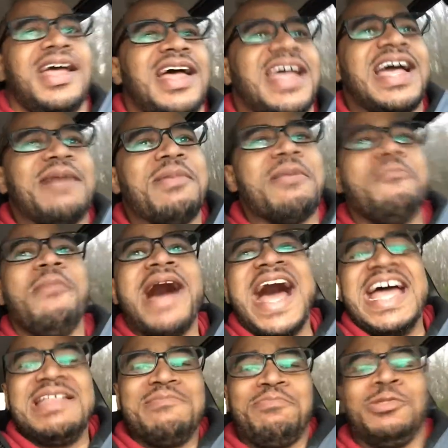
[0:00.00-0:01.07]
I got my
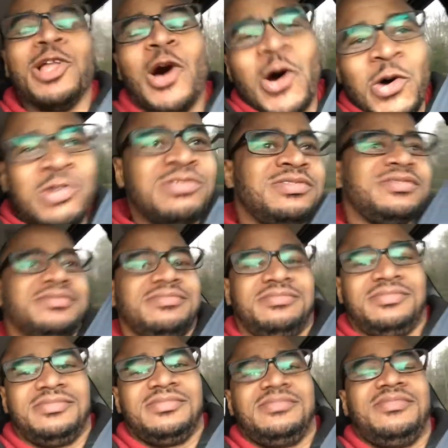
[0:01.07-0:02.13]
mind
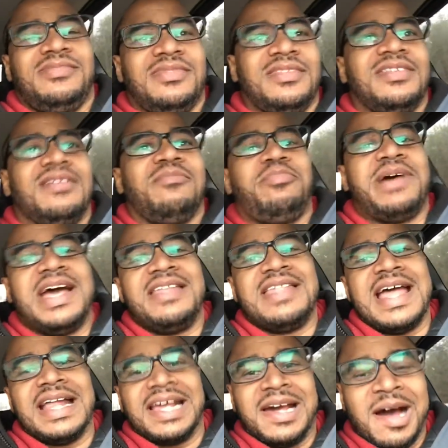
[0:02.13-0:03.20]
blown by
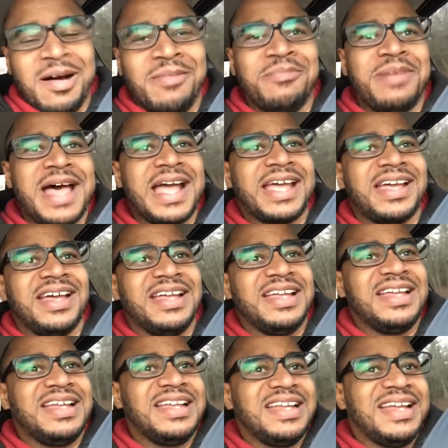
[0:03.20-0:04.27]
that comeback.
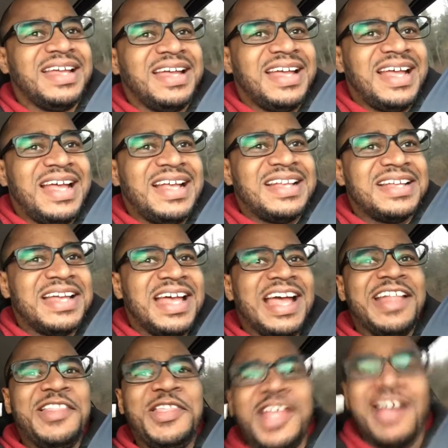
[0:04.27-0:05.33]

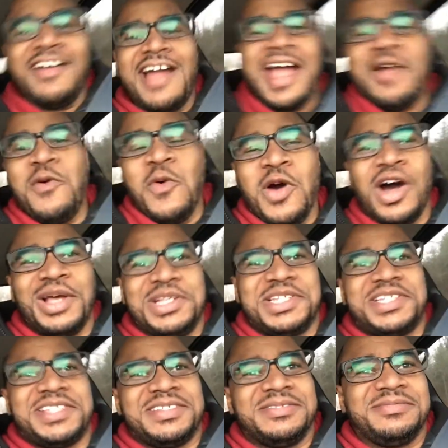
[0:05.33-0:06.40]
And there I
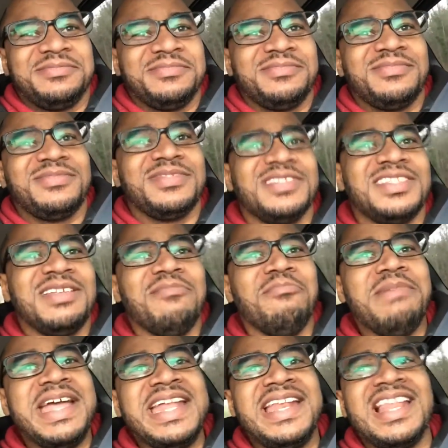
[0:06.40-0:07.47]
was in the
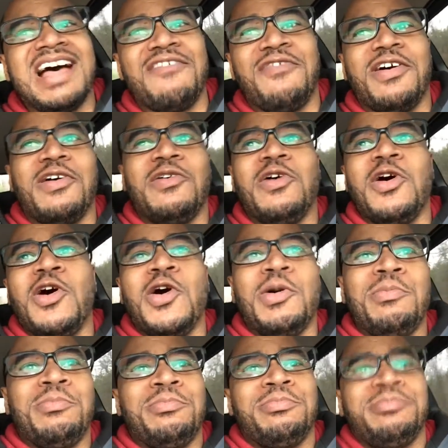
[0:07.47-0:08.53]
middle of a
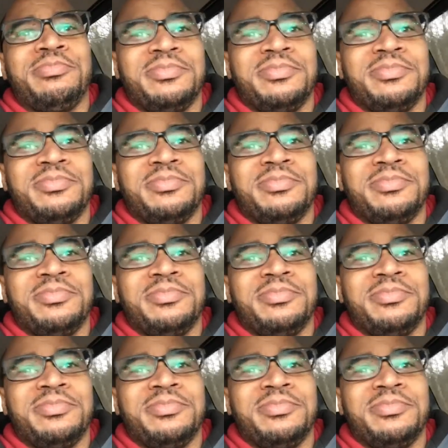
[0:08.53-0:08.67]
room